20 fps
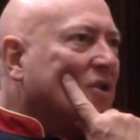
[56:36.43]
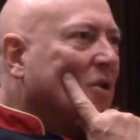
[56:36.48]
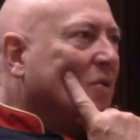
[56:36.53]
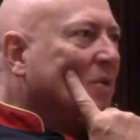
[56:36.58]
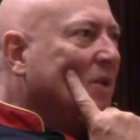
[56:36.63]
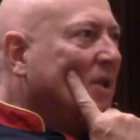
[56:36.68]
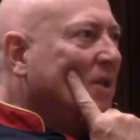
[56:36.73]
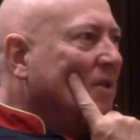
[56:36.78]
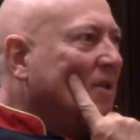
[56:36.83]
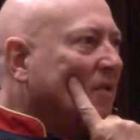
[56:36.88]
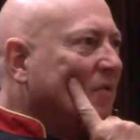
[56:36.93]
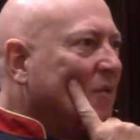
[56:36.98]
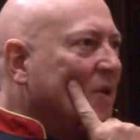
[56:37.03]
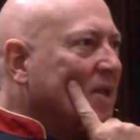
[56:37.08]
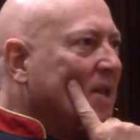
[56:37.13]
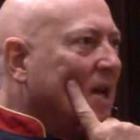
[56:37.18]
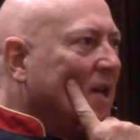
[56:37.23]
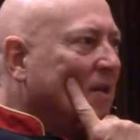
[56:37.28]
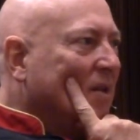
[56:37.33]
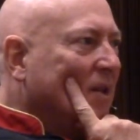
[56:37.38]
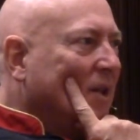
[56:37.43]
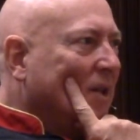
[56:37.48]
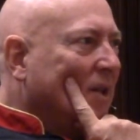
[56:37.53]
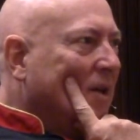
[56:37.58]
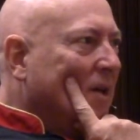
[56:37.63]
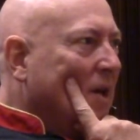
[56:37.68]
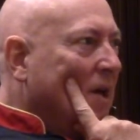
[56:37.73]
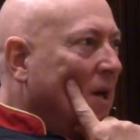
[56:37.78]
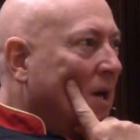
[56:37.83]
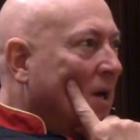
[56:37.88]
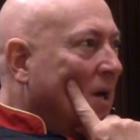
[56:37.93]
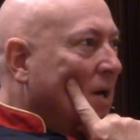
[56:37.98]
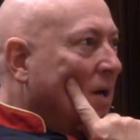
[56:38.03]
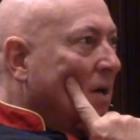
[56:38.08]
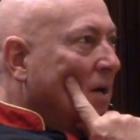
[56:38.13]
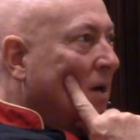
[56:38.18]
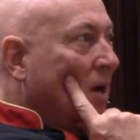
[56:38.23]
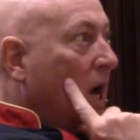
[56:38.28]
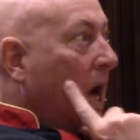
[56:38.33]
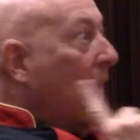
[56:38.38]
I already served 100.
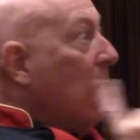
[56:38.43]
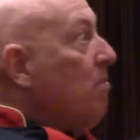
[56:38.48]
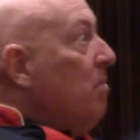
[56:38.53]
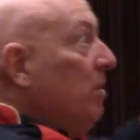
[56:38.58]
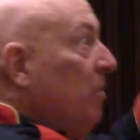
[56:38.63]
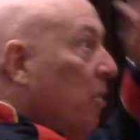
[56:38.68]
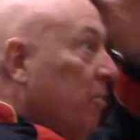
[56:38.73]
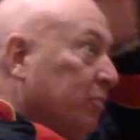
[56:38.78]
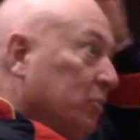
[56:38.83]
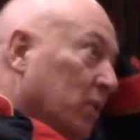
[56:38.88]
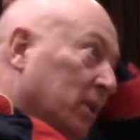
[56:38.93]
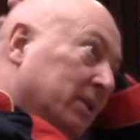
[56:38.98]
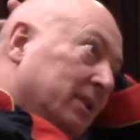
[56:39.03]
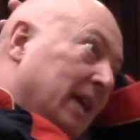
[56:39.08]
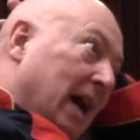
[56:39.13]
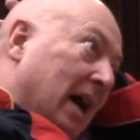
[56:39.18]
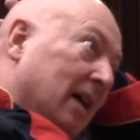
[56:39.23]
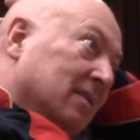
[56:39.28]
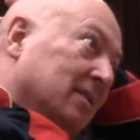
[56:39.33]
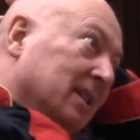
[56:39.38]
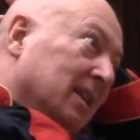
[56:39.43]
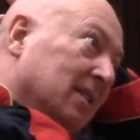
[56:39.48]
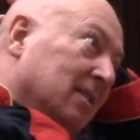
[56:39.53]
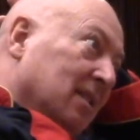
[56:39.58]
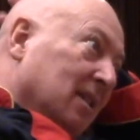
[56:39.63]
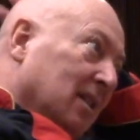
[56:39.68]
I'm up to 1,000.